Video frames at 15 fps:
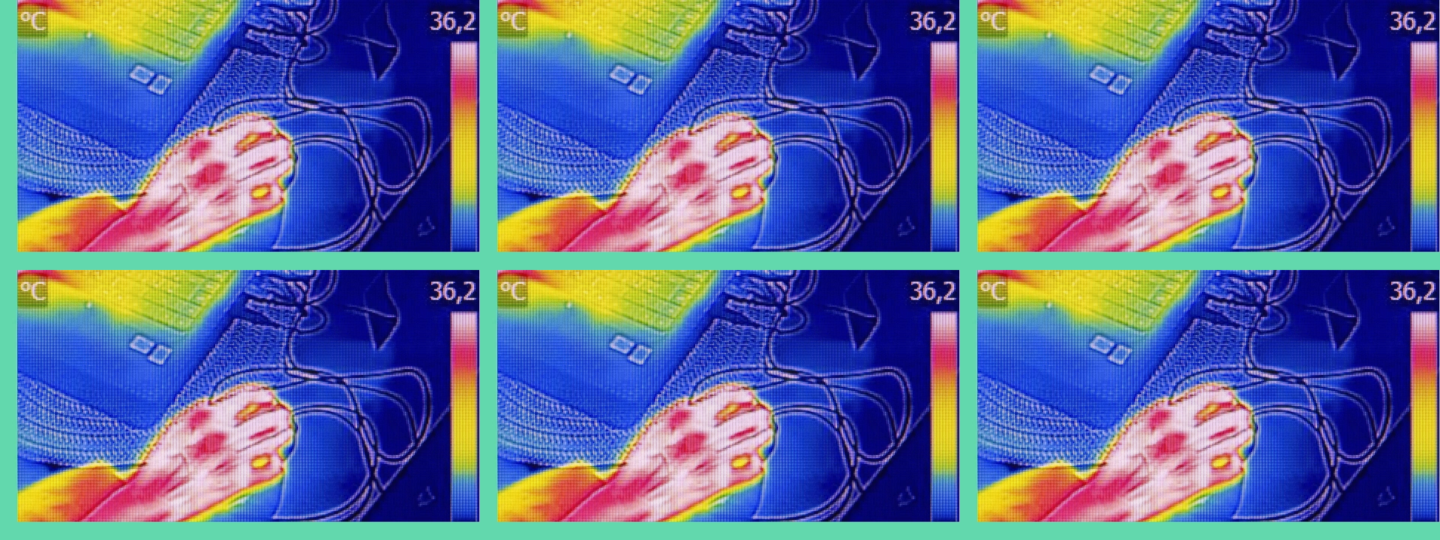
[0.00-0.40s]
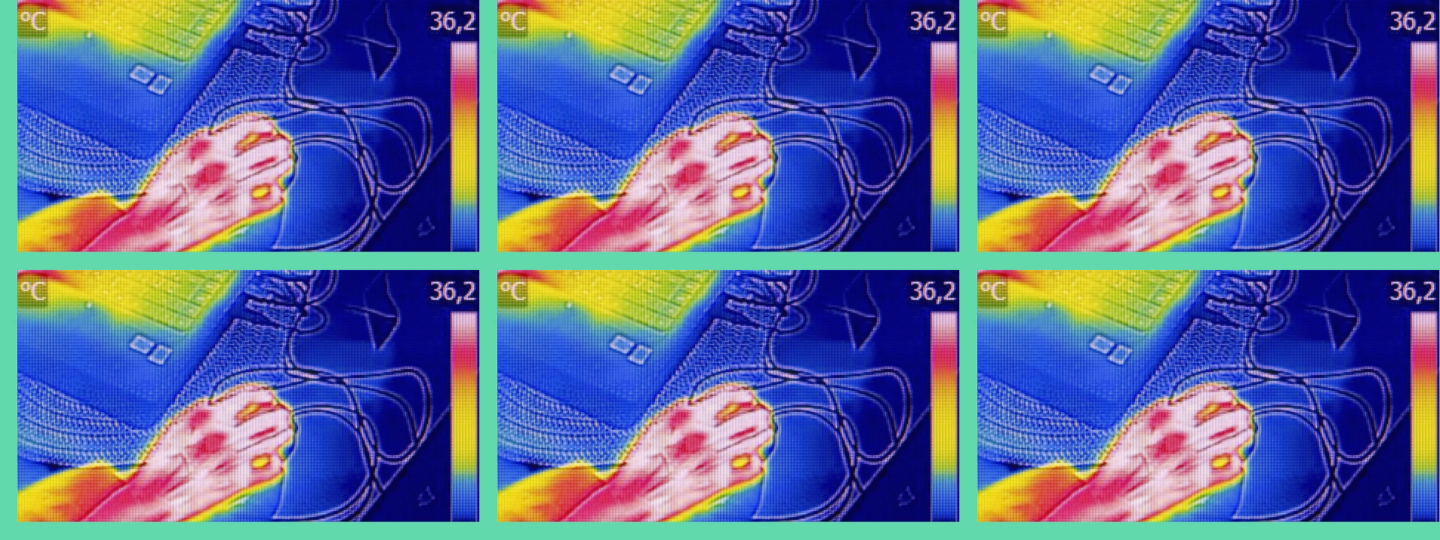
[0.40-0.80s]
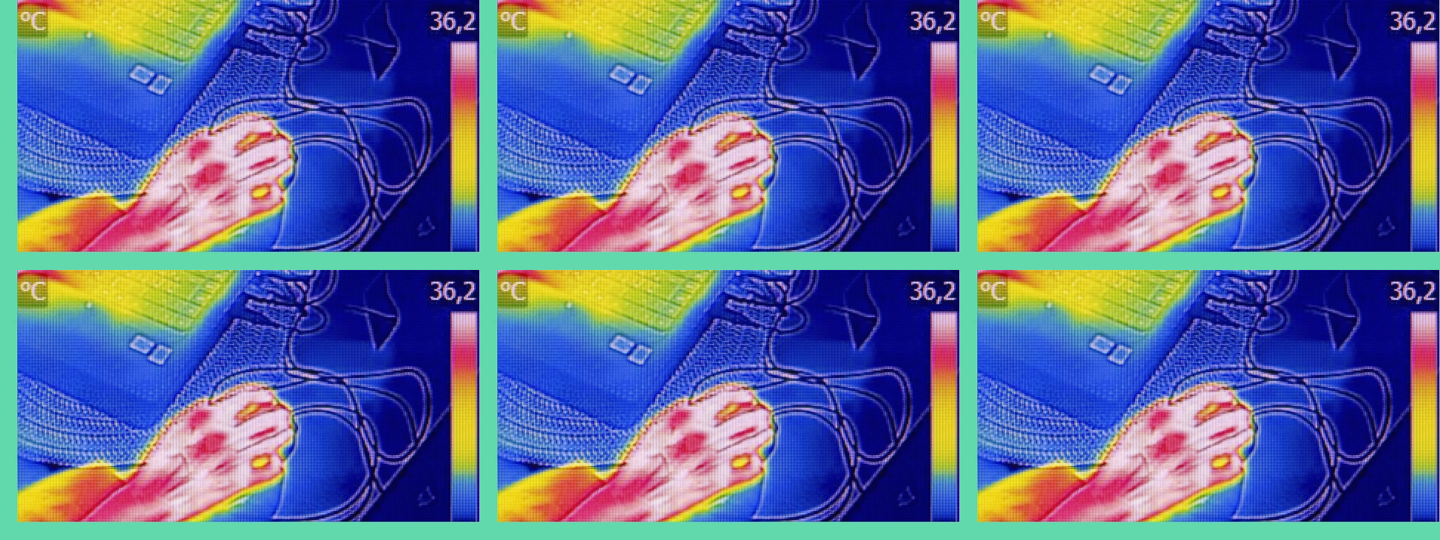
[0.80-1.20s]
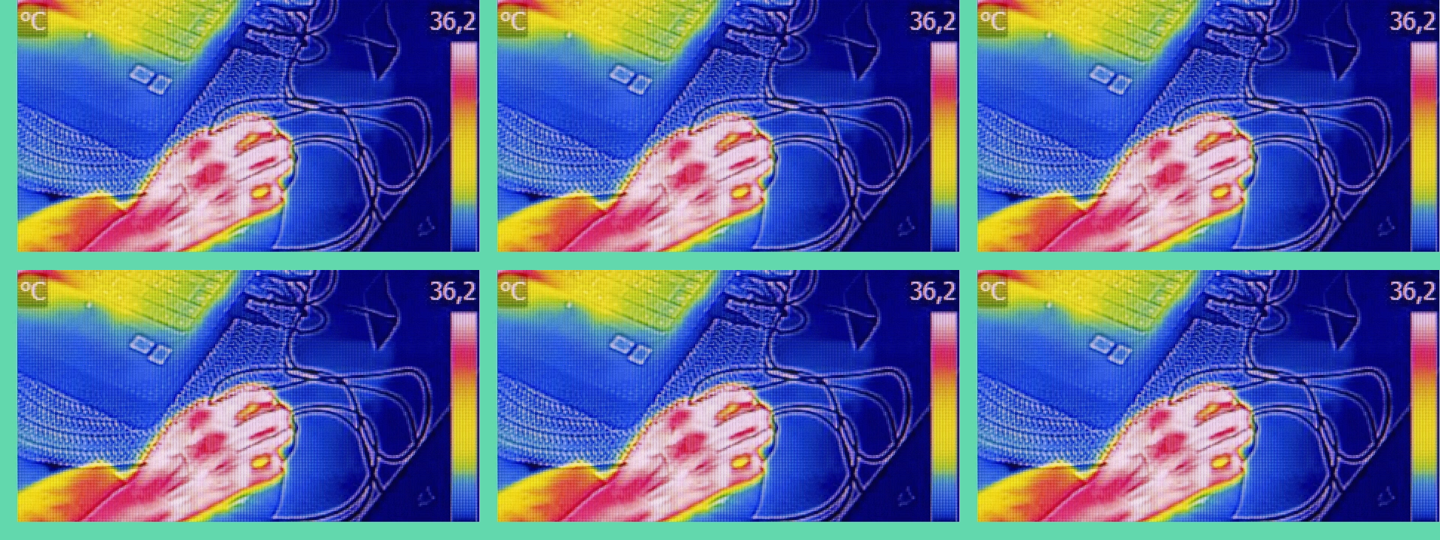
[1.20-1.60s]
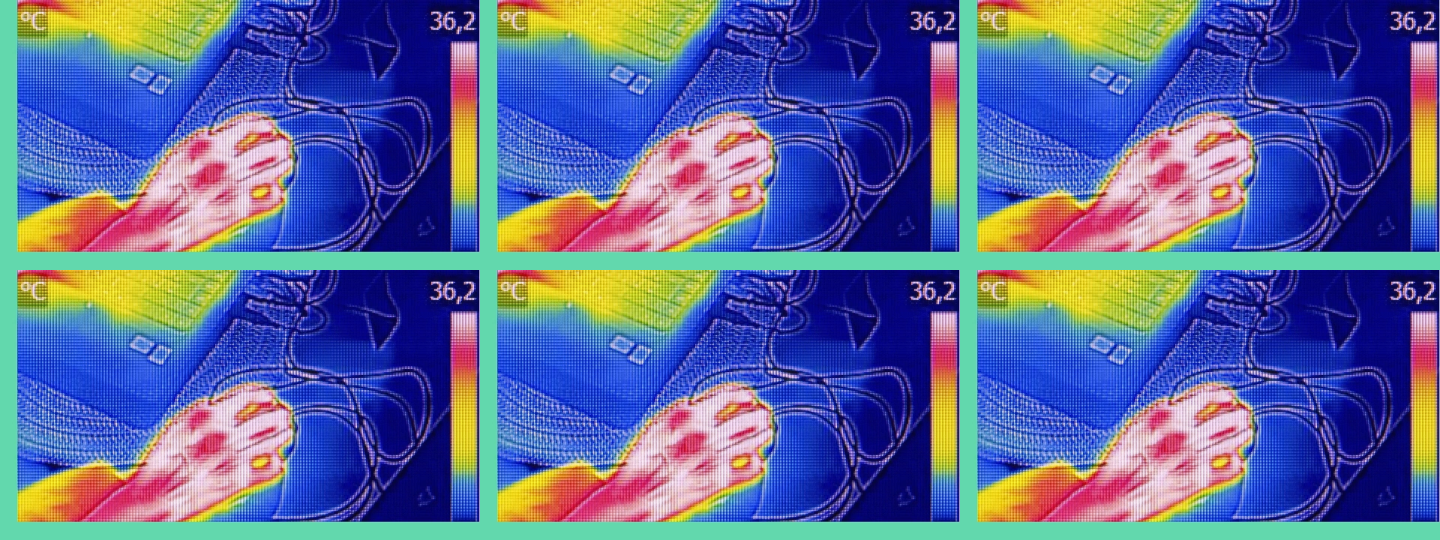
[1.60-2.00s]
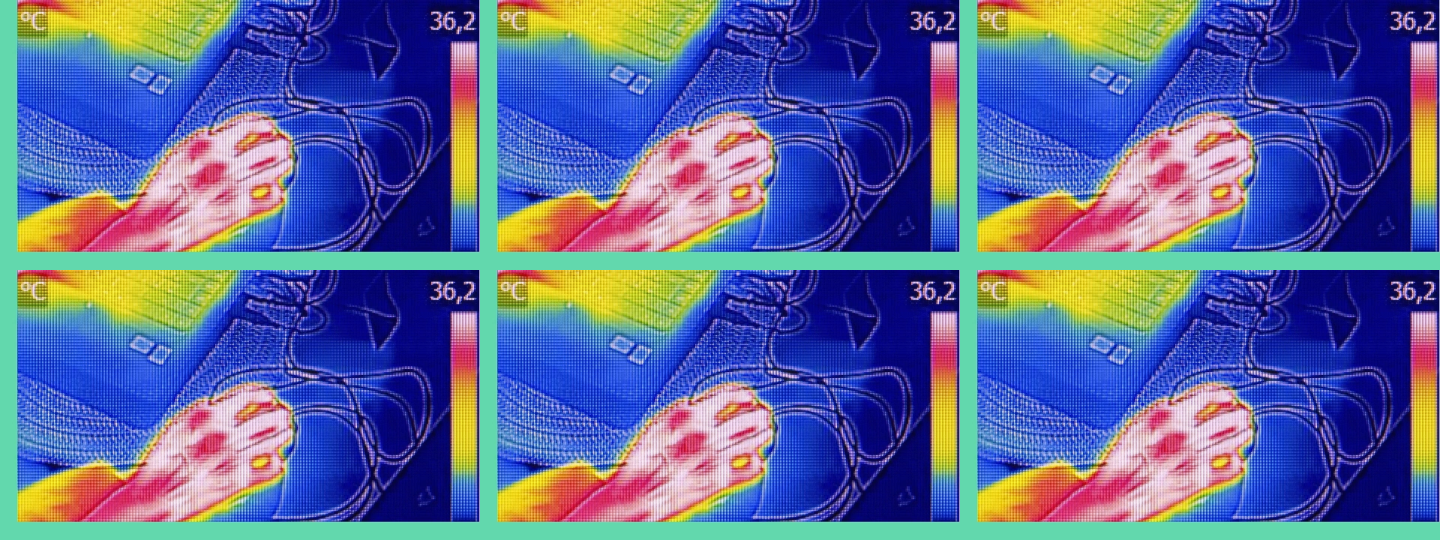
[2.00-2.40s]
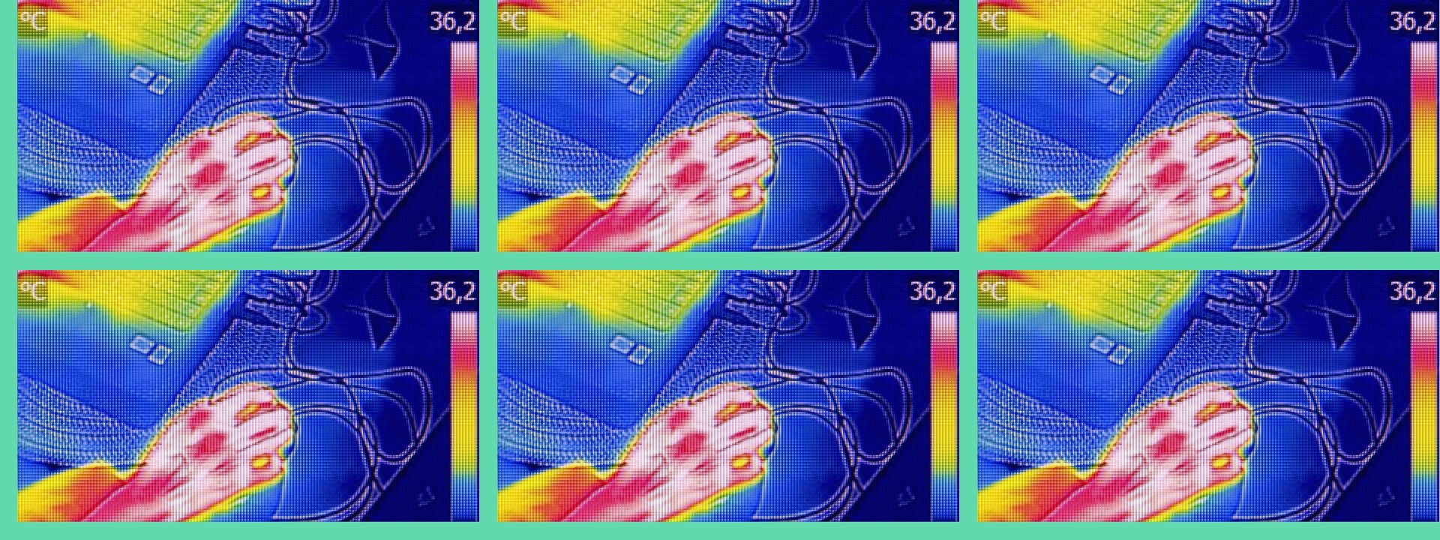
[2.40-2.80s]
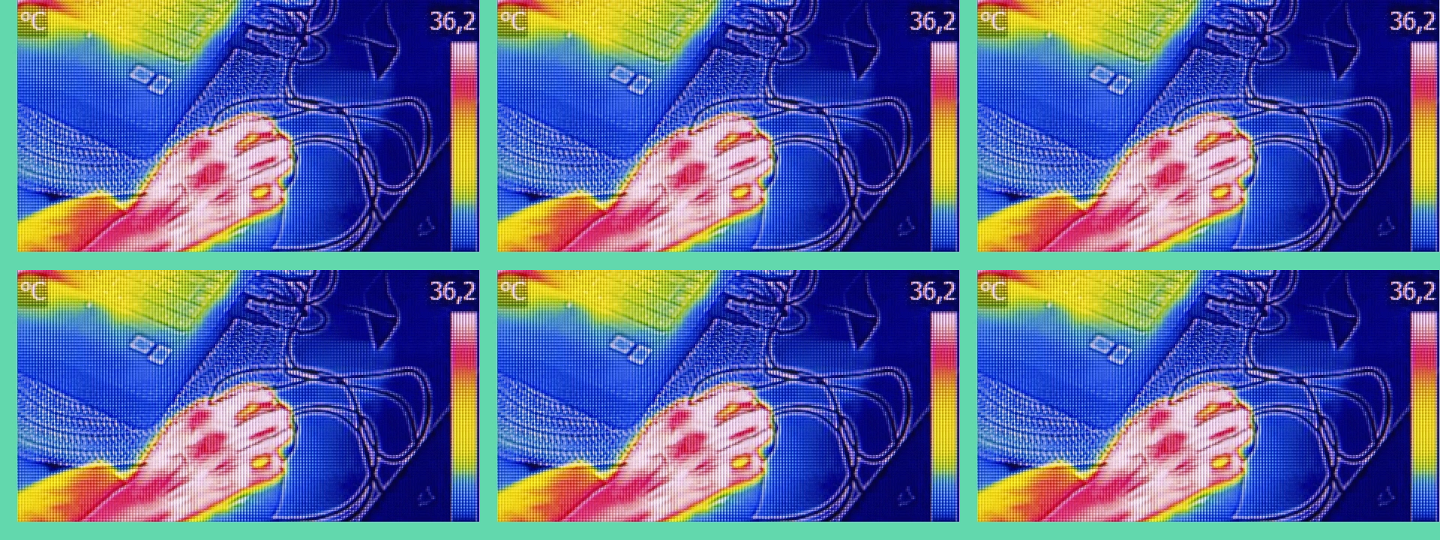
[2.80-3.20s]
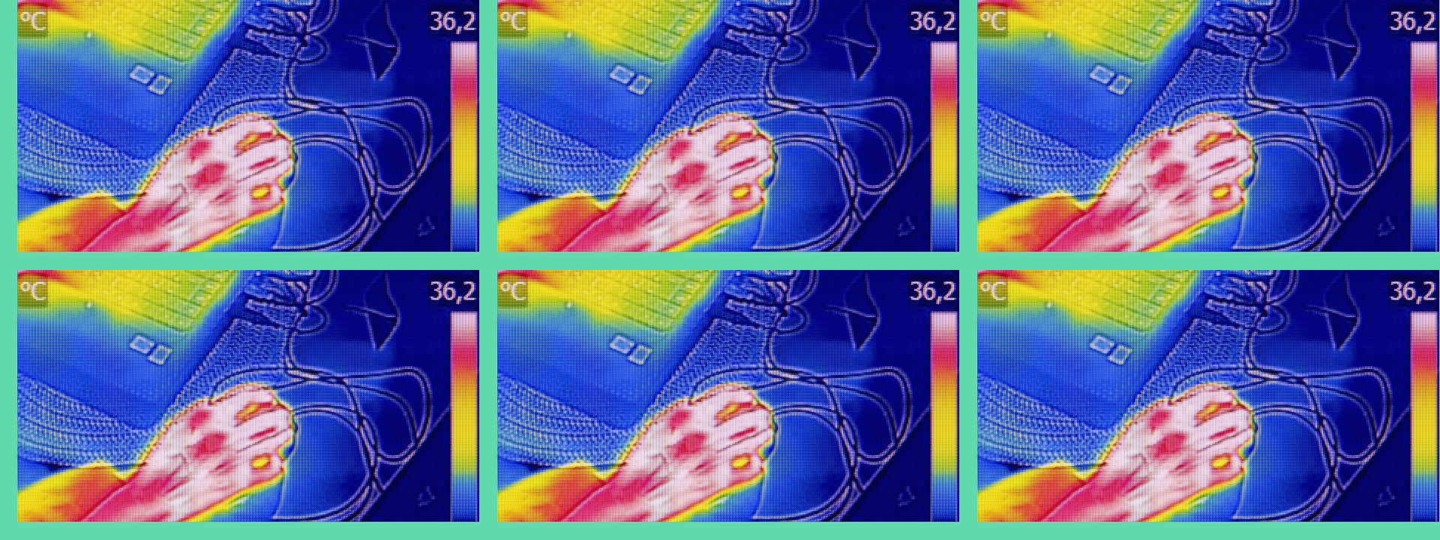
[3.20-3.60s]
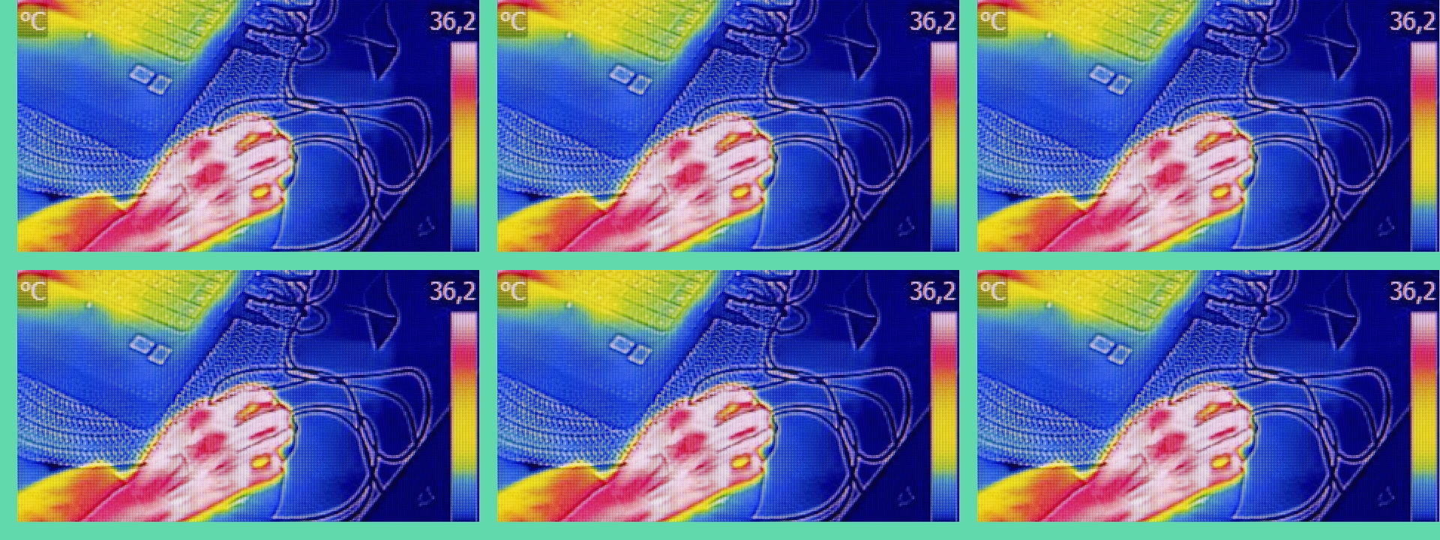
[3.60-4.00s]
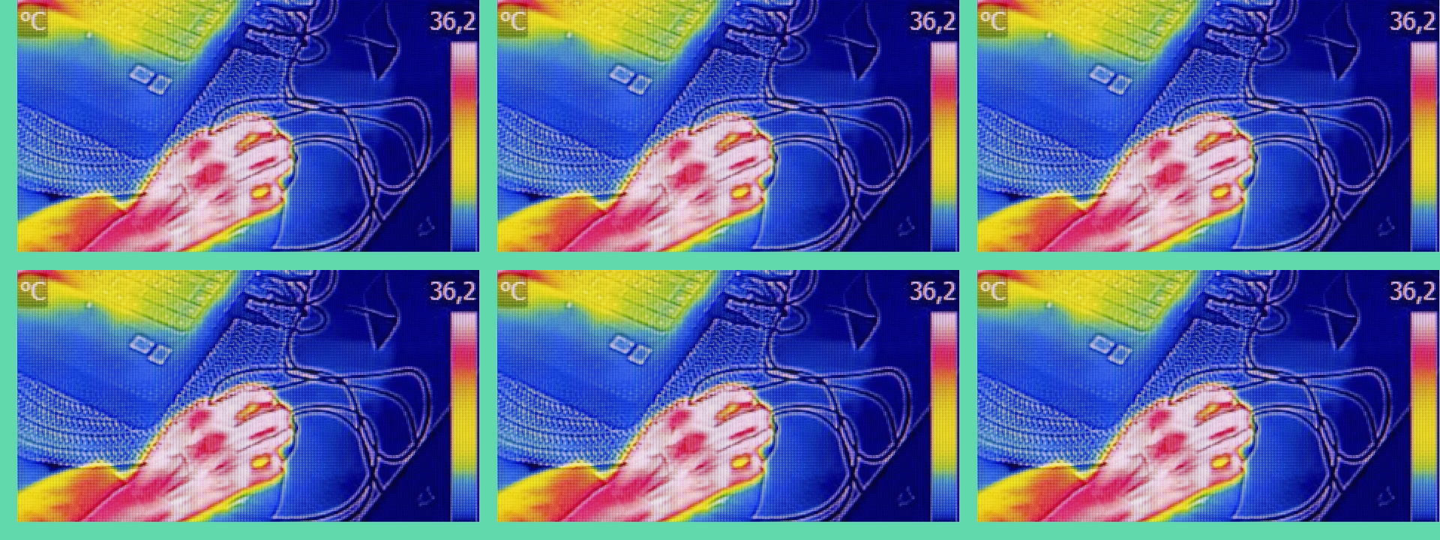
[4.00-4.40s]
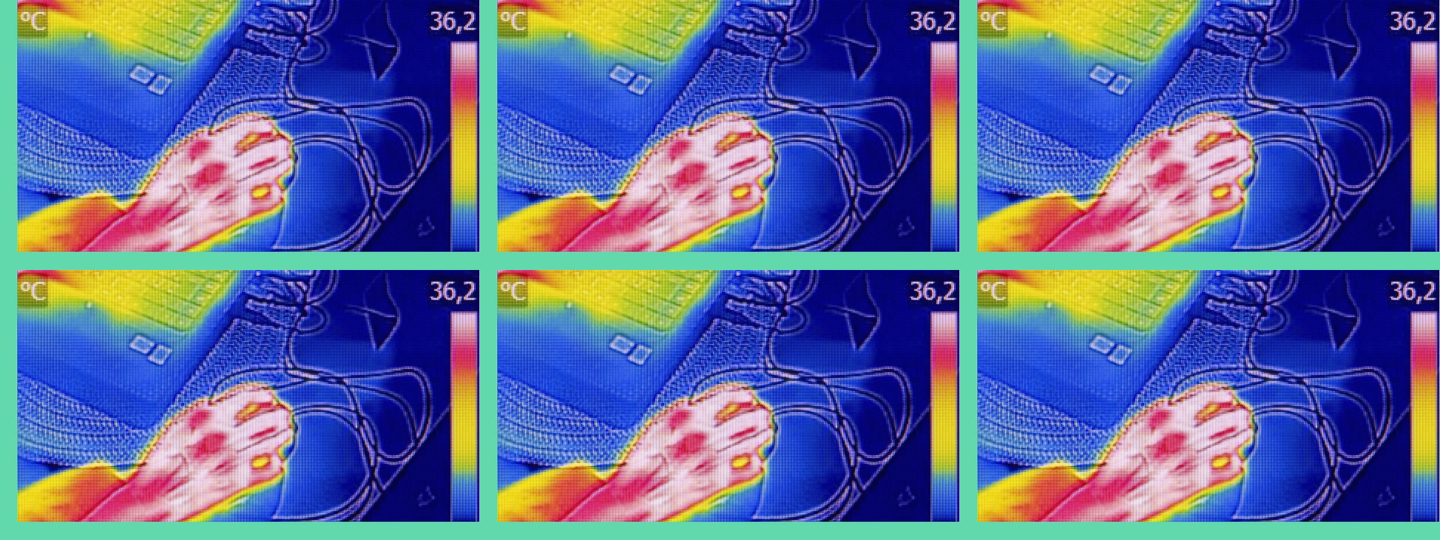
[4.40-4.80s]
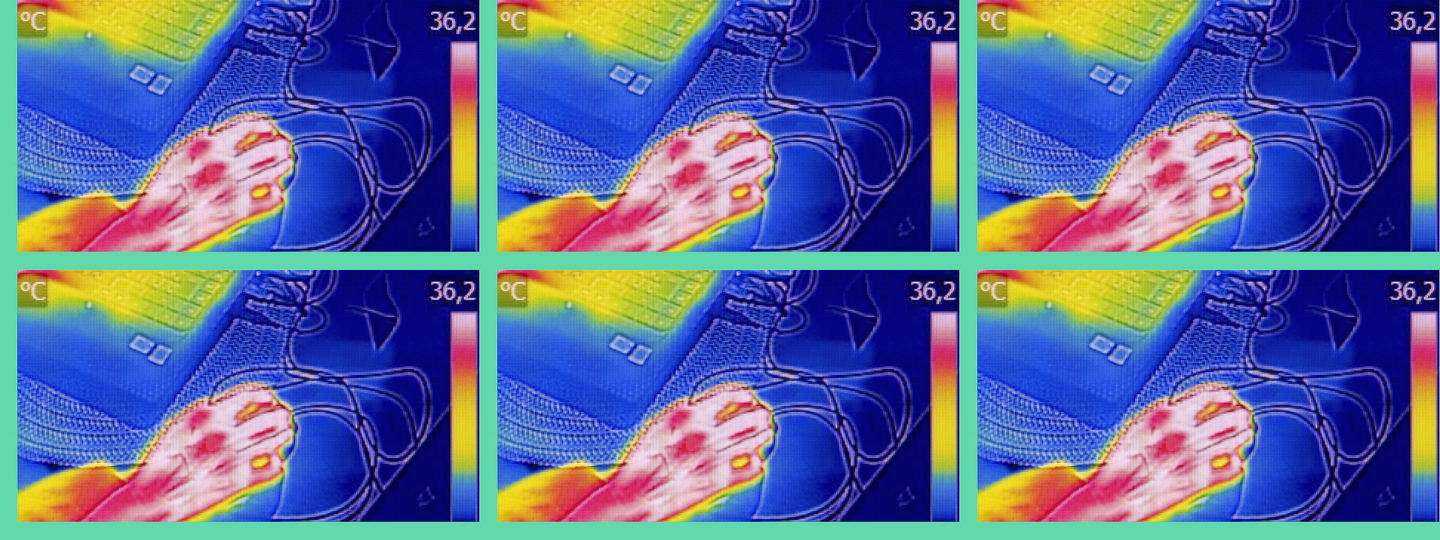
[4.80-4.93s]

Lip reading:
(no speaker visible)